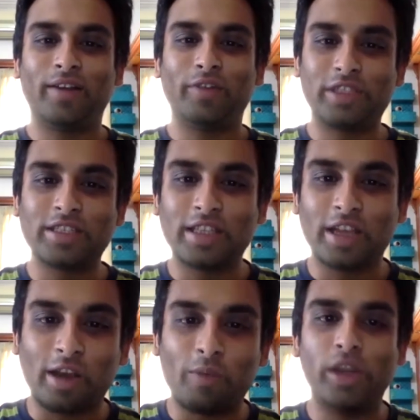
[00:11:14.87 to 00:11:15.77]
which is in
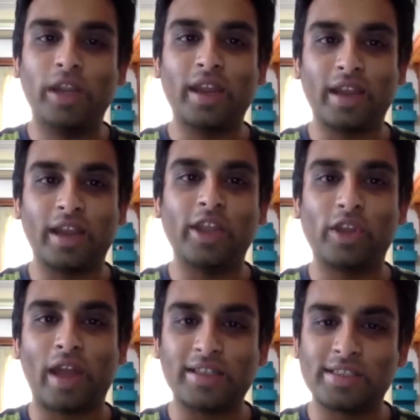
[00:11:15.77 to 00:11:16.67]
the community and getting
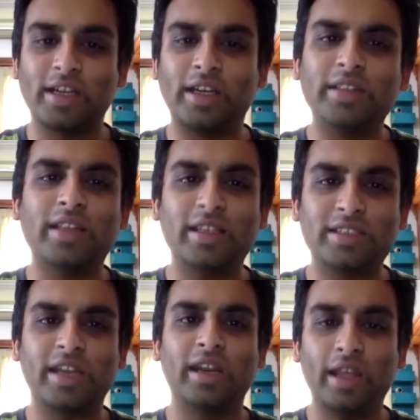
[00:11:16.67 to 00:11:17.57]
your hands dirty, there's
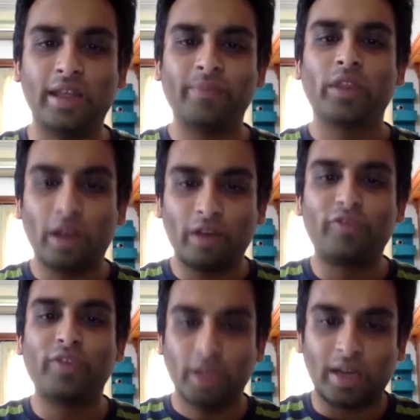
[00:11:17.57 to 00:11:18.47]
generally a
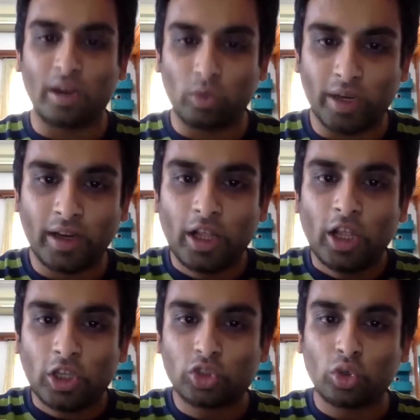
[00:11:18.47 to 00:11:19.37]
fear around it.
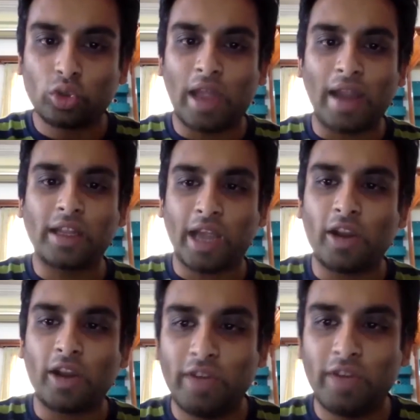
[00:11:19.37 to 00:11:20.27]
So that kind
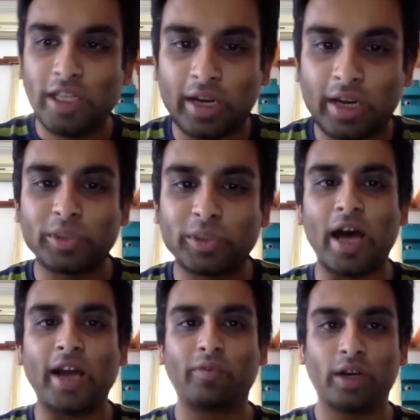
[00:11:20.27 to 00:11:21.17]
of disrupts
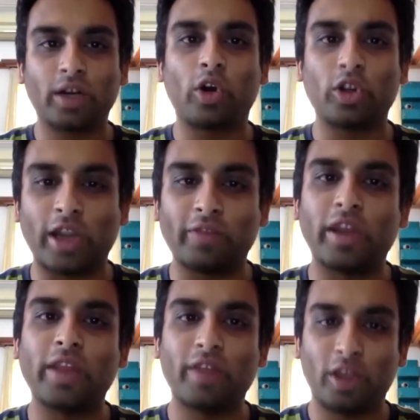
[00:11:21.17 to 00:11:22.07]
our work also at a
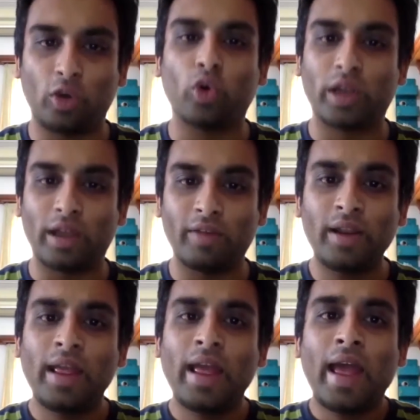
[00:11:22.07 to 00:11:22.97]
very, very core level.
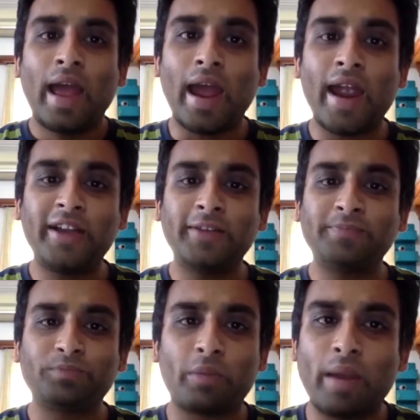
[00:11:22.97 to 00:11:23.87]
And
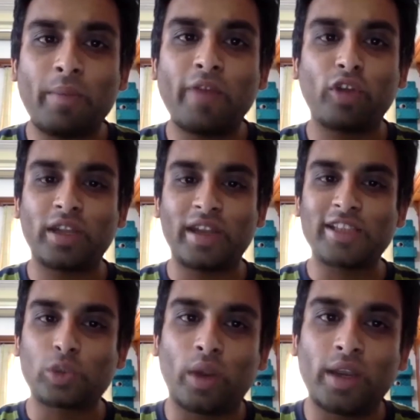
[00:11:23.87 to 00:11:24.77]
maybe for the
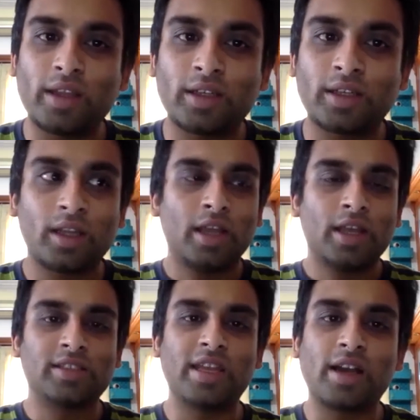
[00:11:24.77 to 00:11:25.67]
next 1 year,
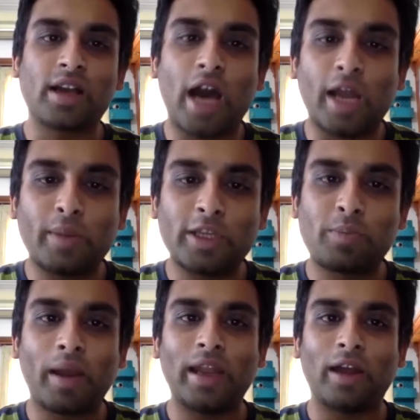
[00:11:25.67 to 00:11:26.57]
seeing a garbage
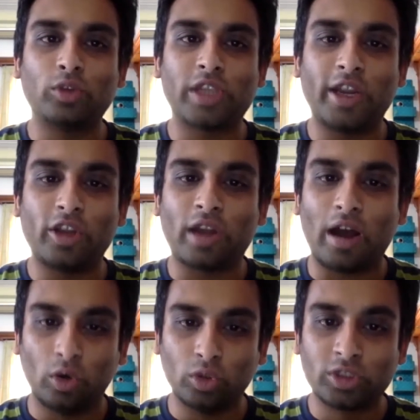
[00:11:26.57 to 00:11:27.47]
pile outside your
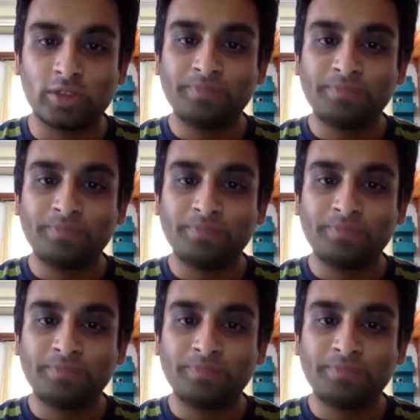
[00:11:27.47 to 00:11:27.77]
house